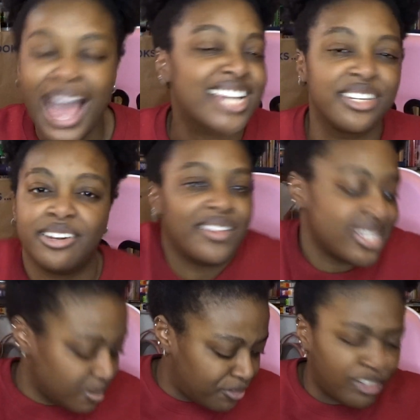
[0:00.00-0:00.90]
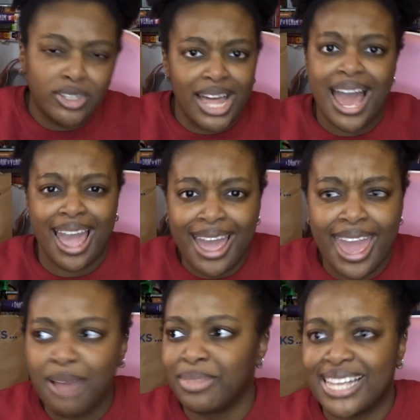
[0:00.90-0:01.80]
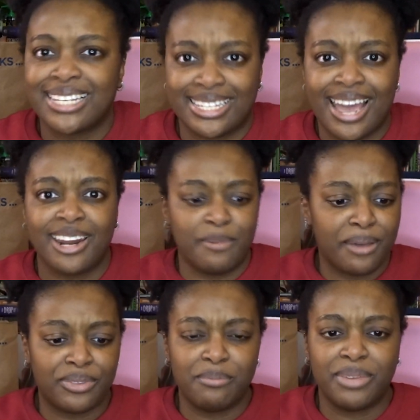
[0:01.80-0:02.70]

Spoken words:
Actually, no, that's a full lie. I am less excited about them